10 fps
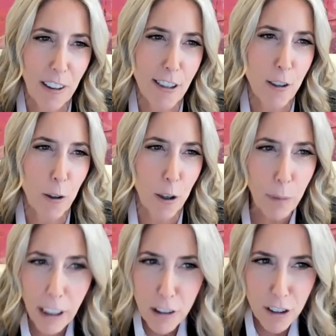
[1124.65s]
And I showed her the
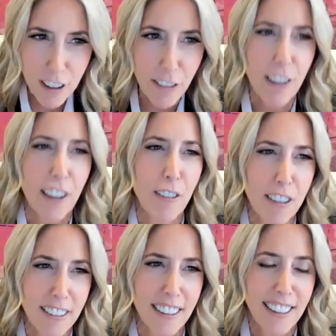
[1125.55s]
pictures of it. It
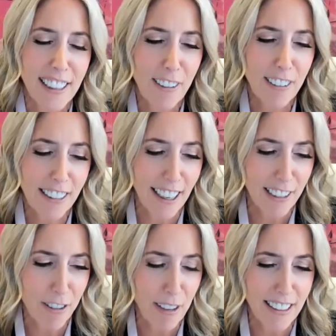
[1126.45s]
was kind
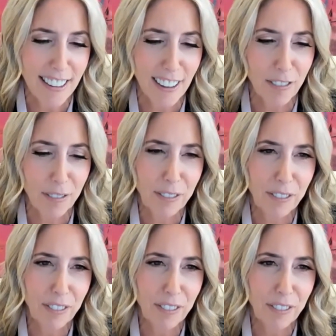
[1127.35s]
of amazing.